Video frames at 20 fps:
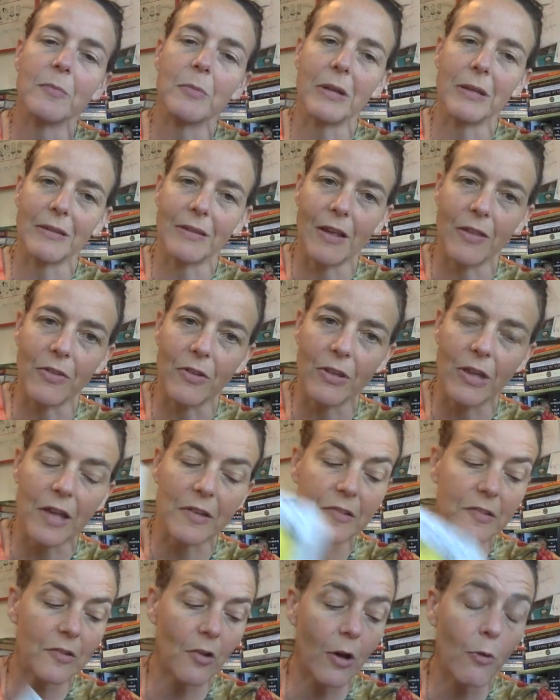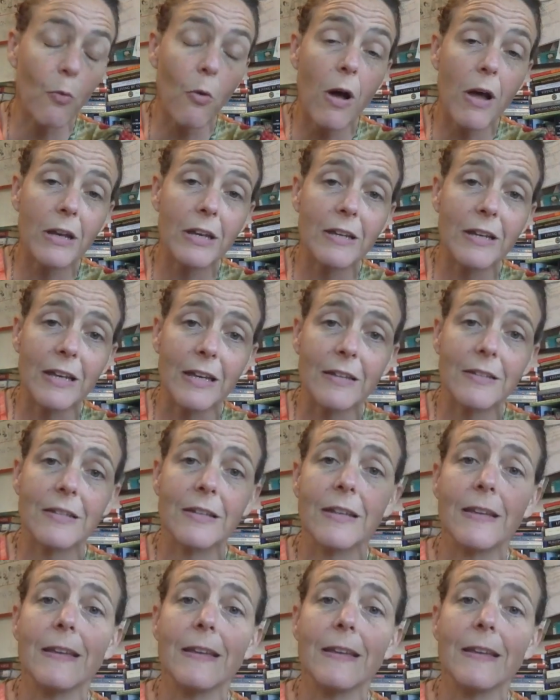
but nonetheless. So I wanted it